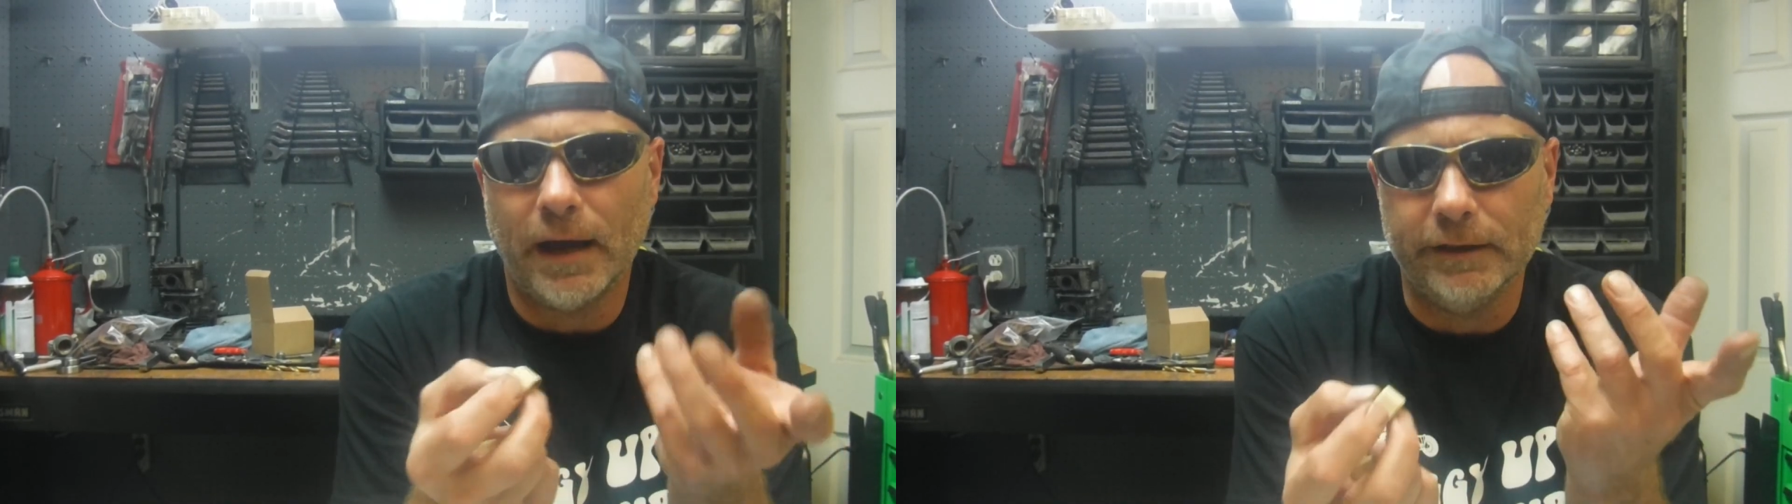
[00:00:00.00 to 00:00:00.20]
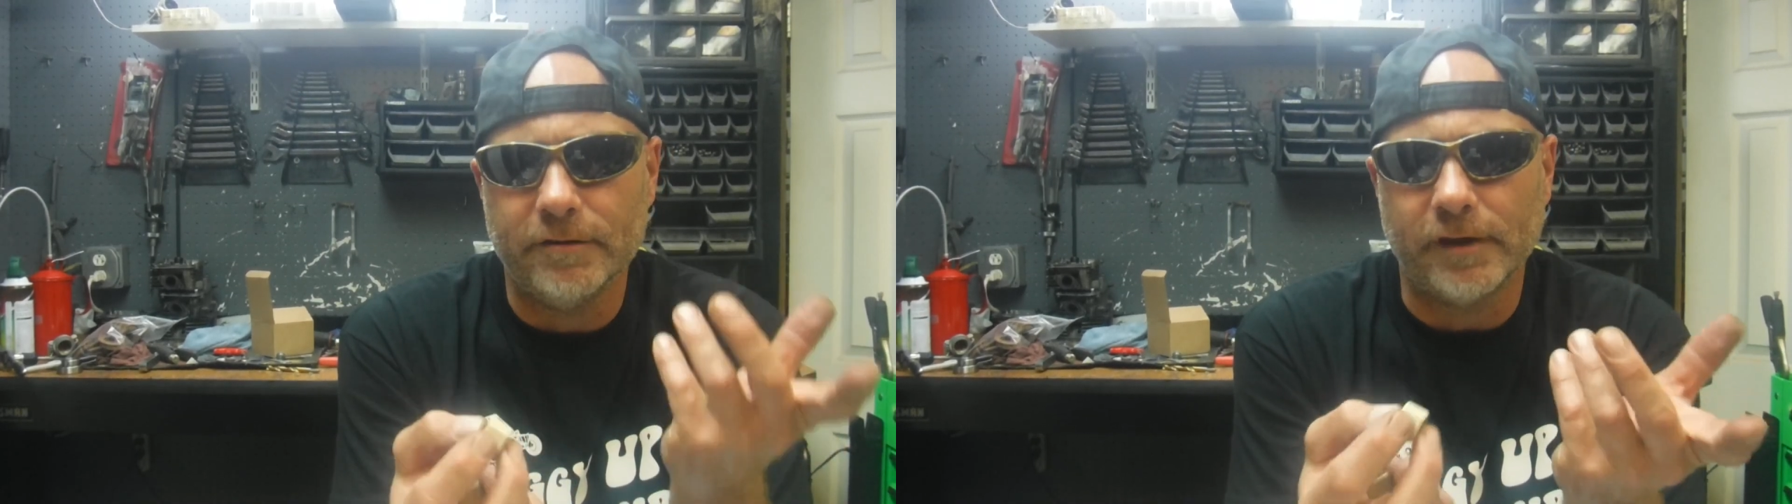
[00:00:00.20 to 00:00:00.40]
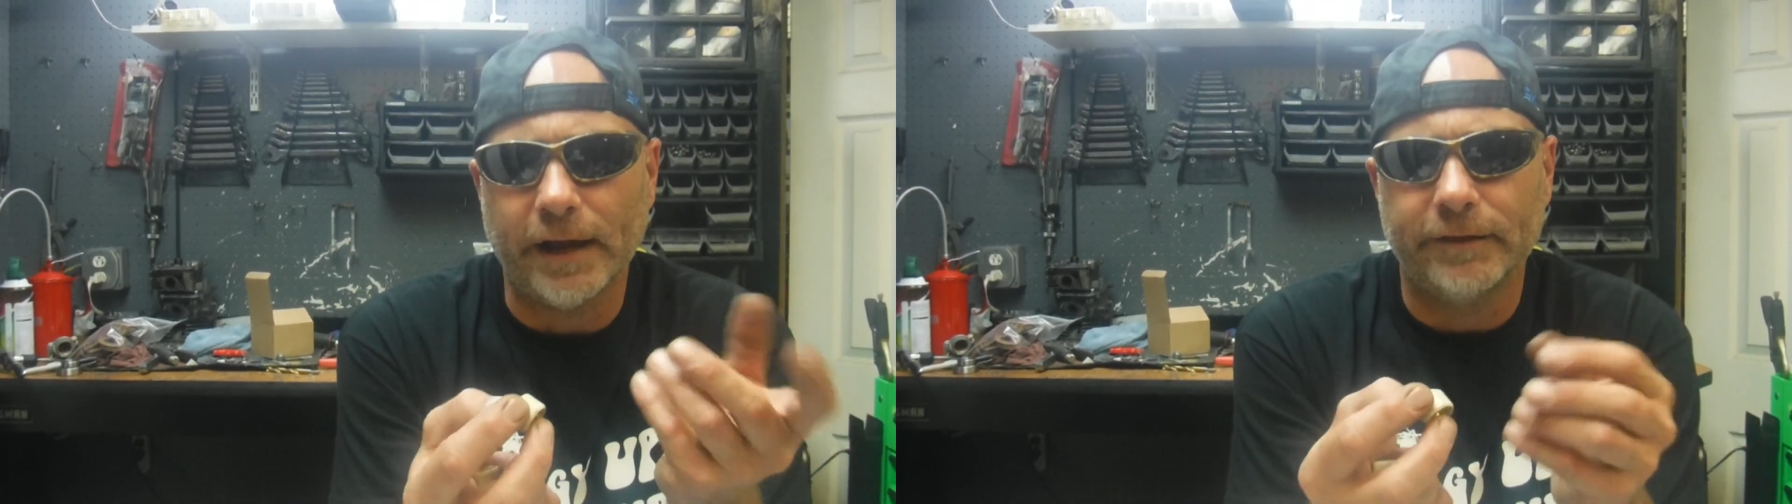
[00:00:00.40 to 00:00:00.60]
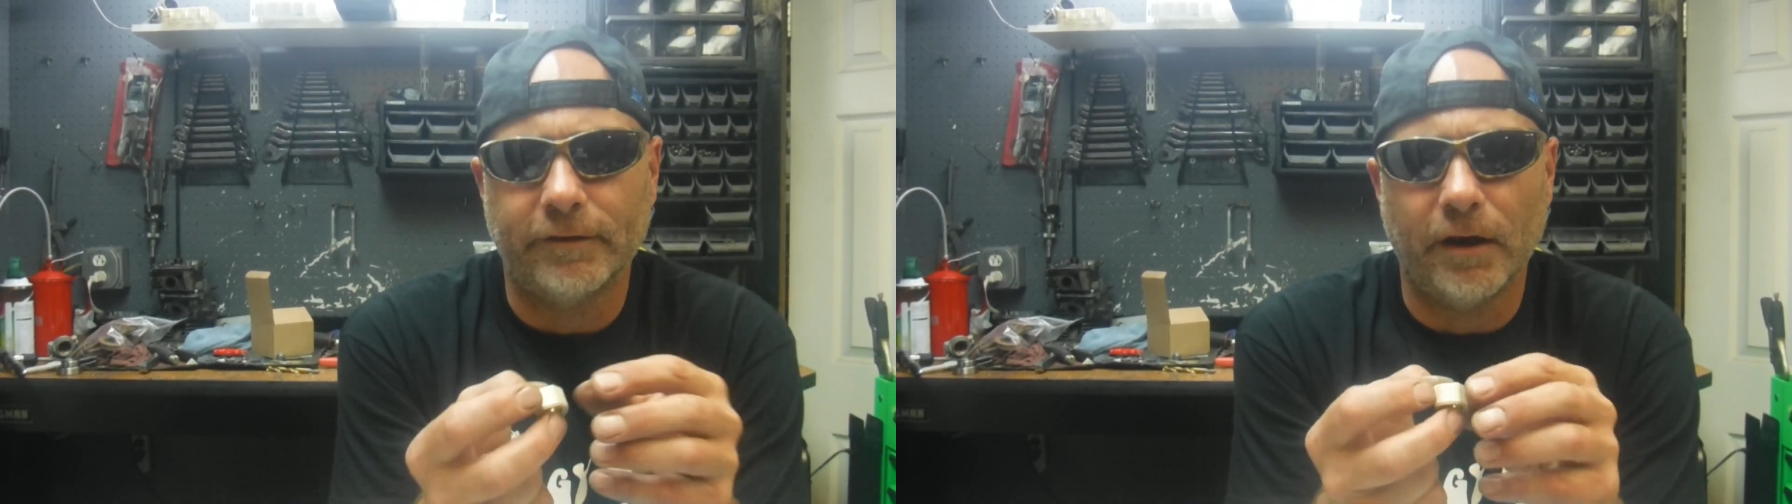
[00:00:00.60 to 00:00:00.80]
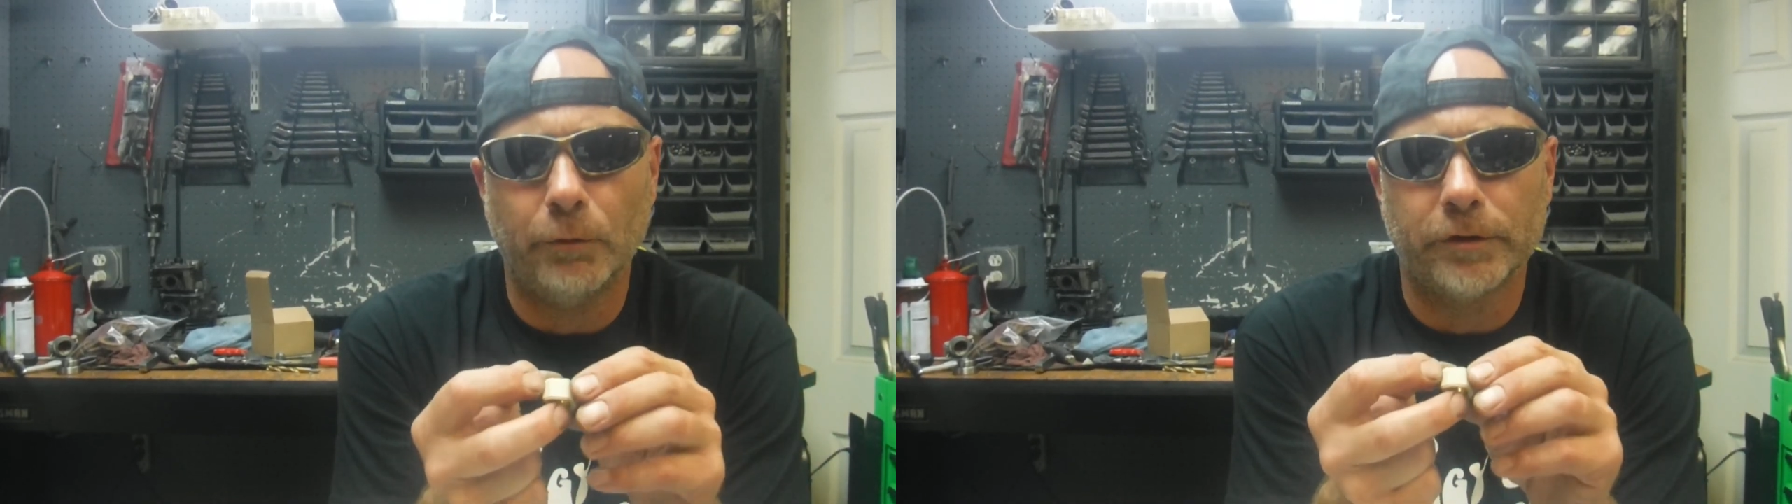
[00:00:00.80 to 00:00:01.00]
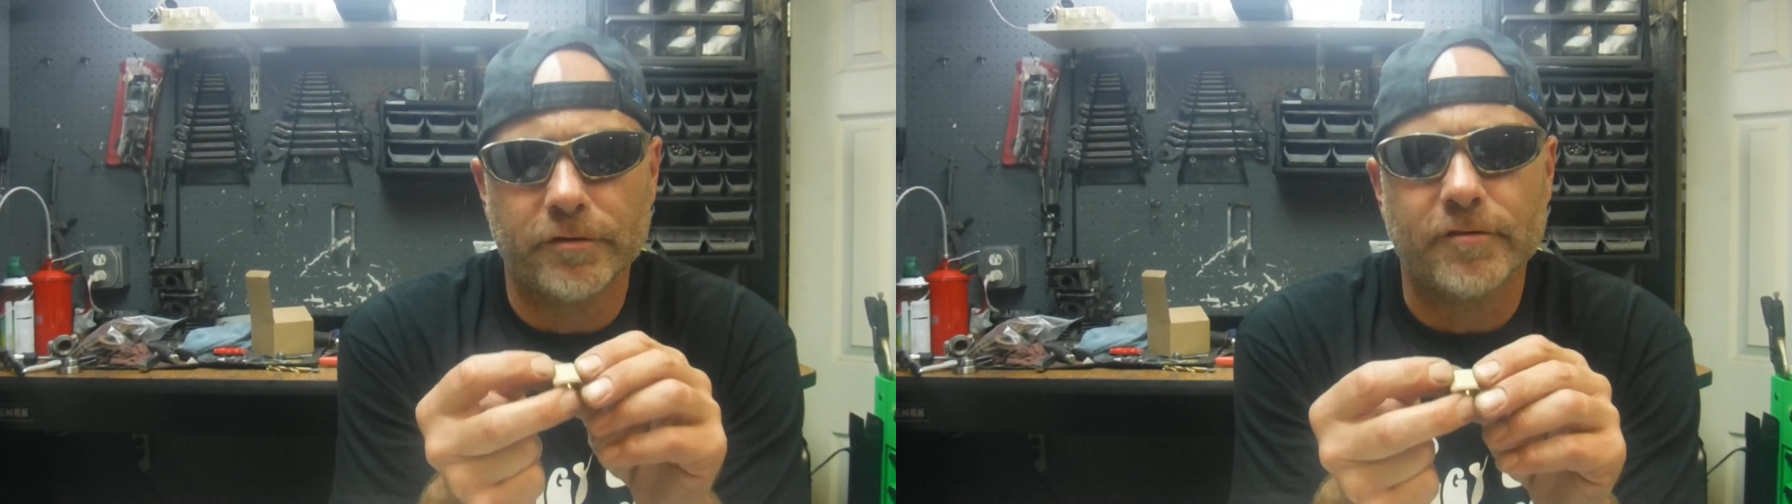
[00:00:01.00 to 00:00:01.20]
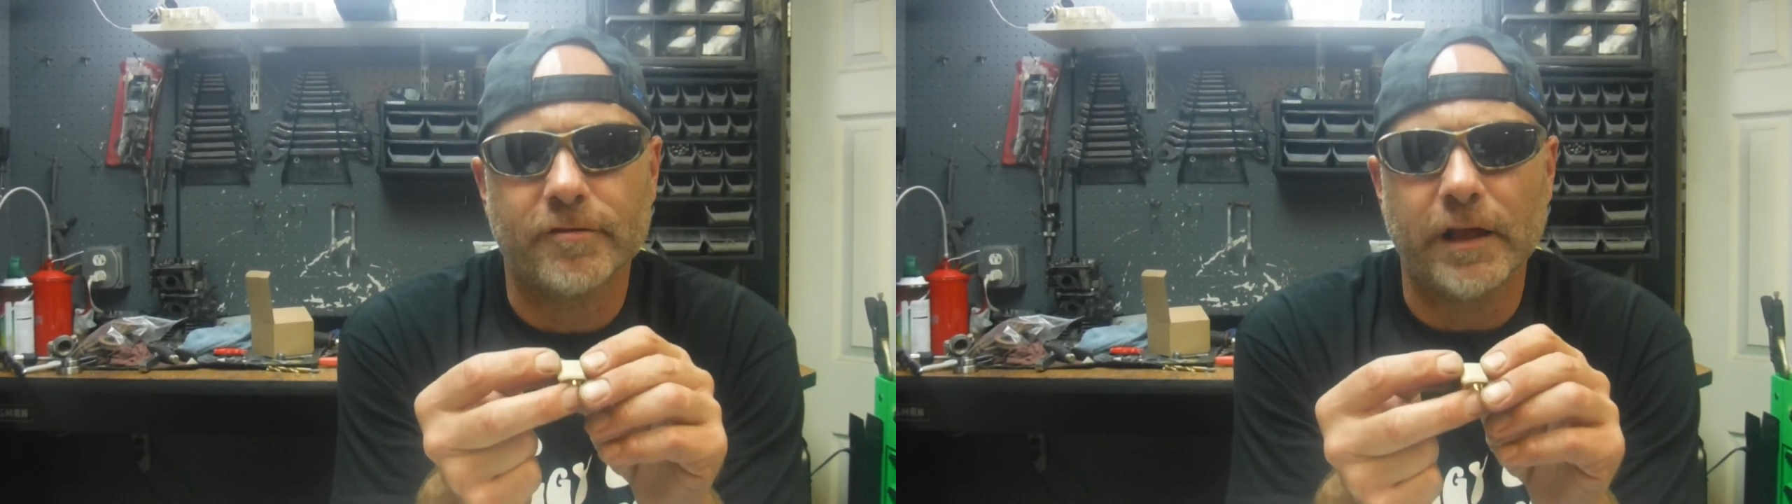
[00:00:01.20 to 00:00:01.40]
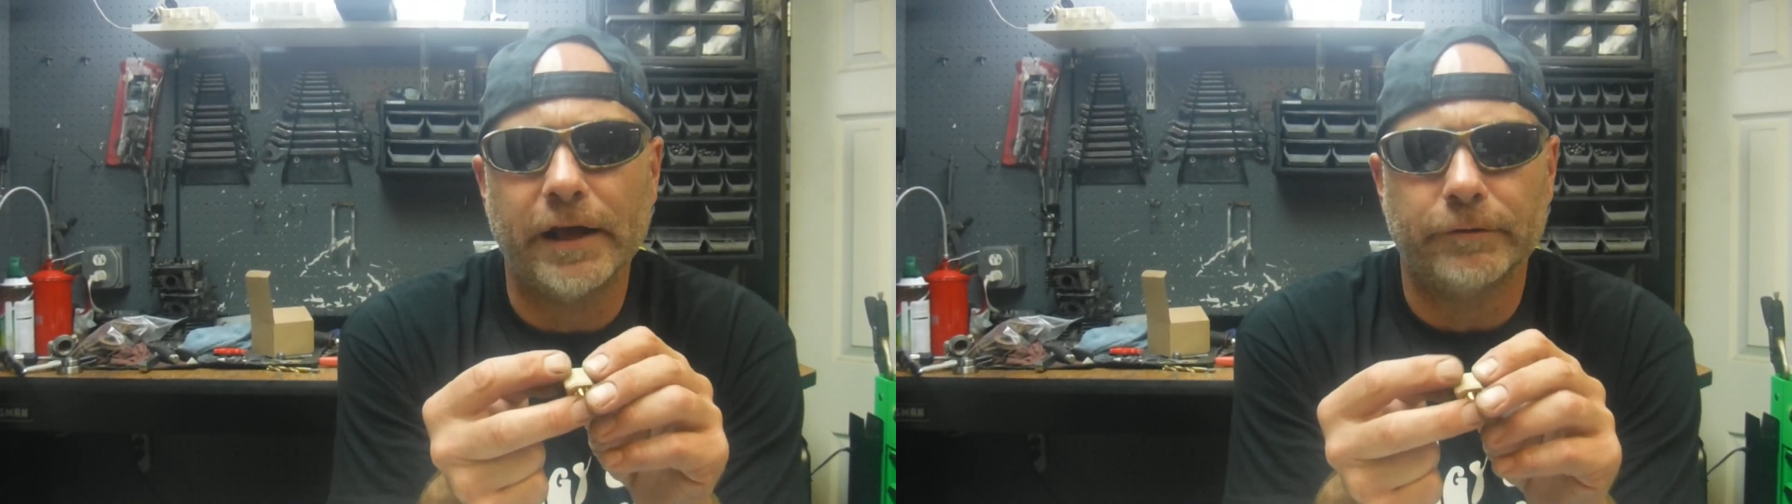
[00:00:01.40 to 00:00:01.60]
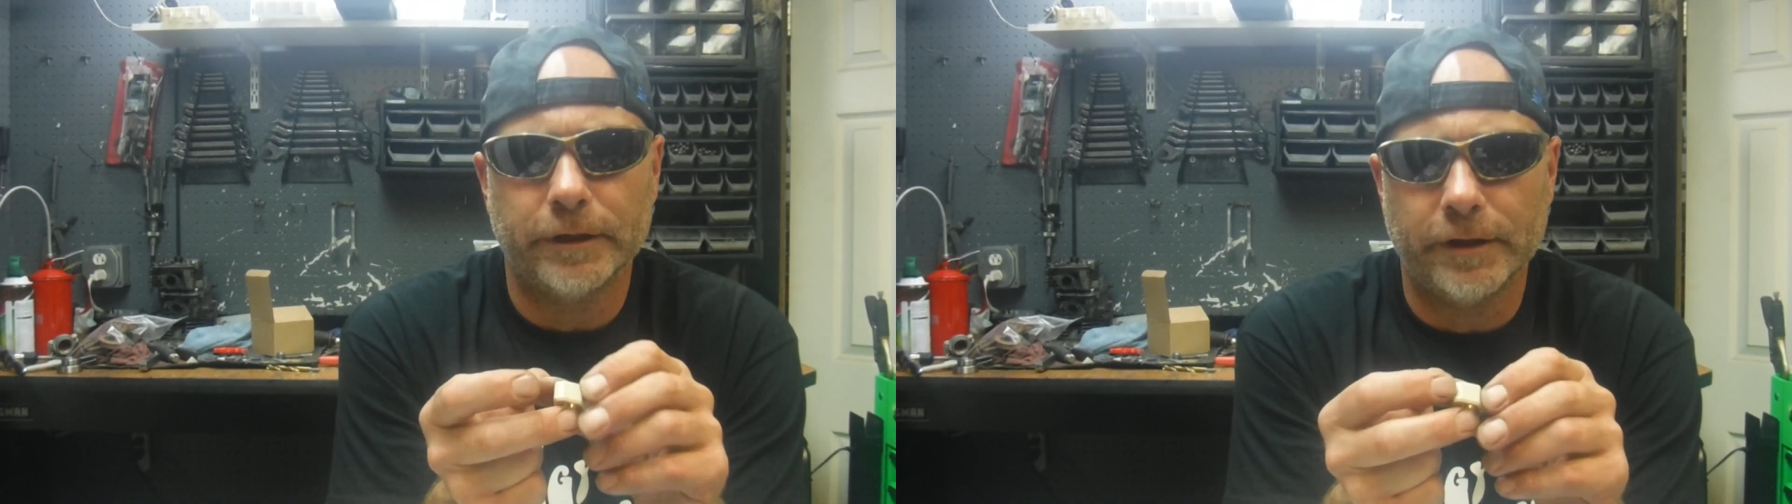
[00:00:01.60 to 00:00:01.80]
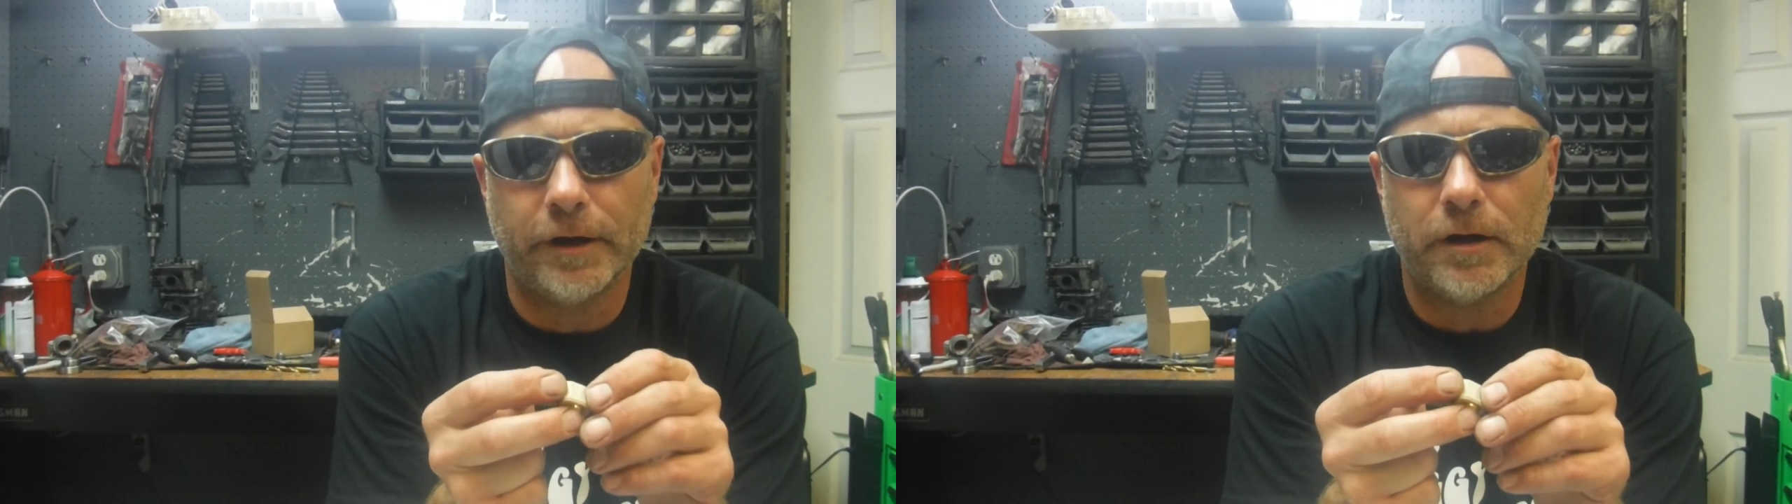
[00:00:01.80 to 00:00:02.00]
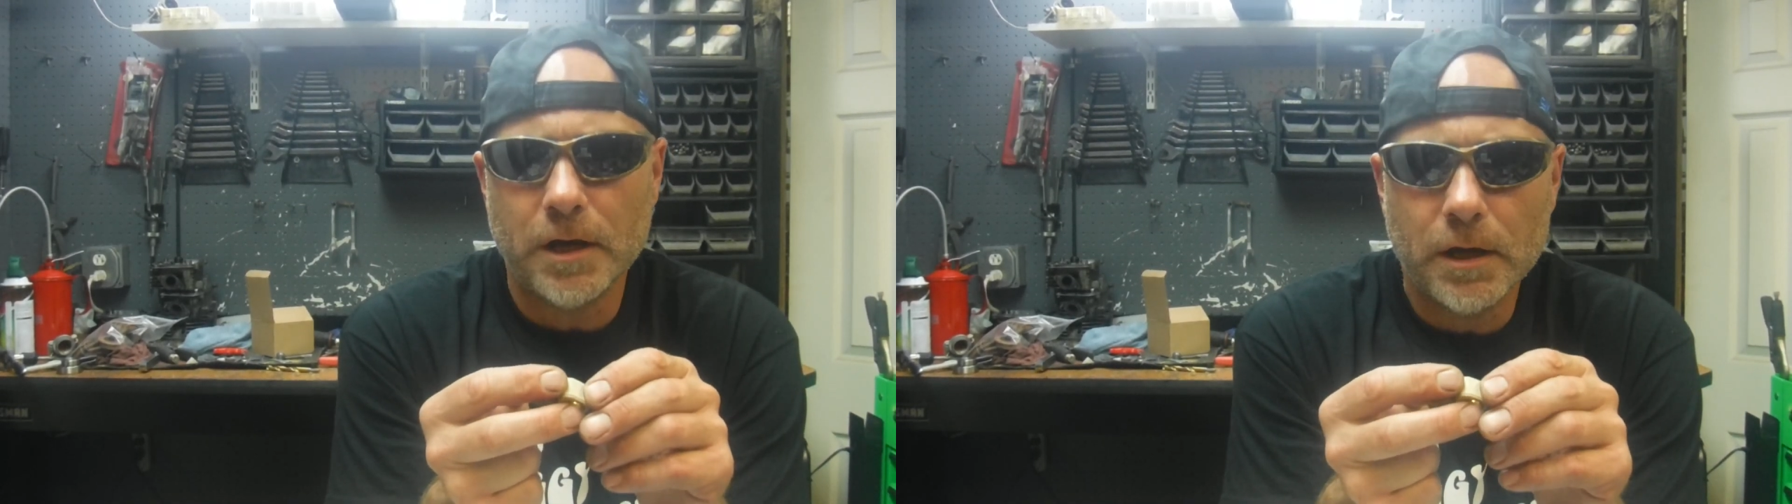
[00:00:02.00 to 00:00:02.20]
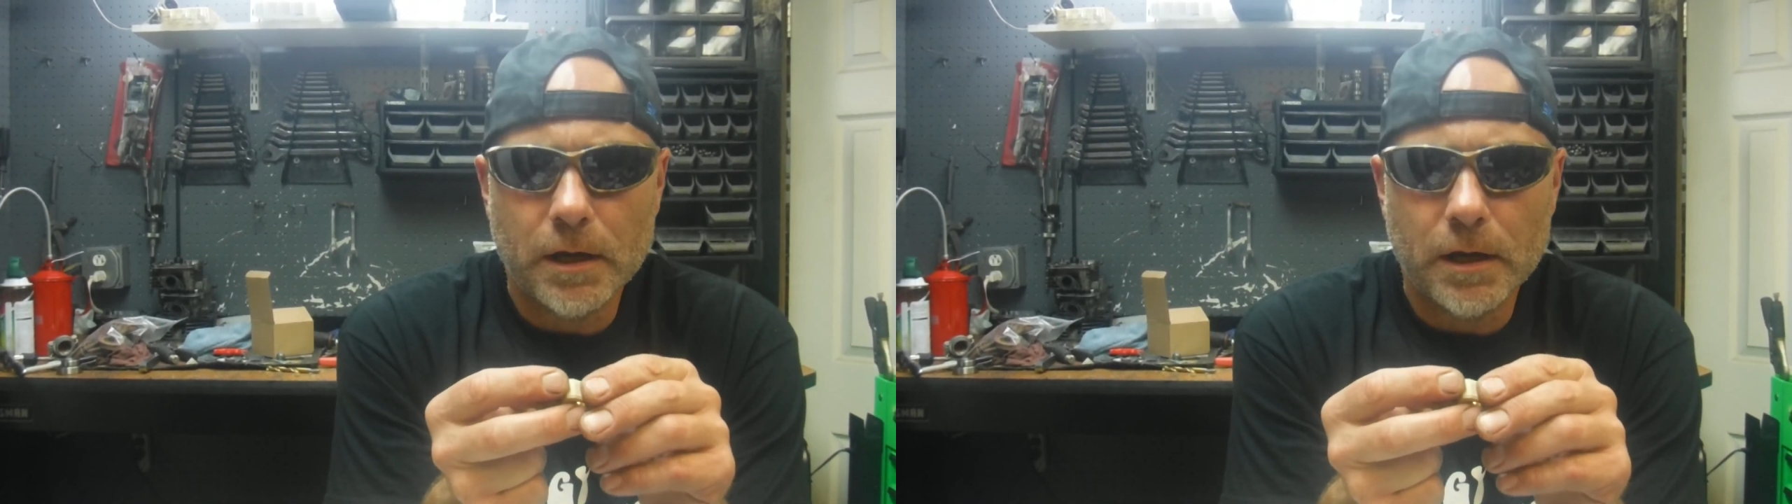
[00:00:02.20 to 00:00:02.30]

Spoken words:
at least I can tell when there's a slider in there.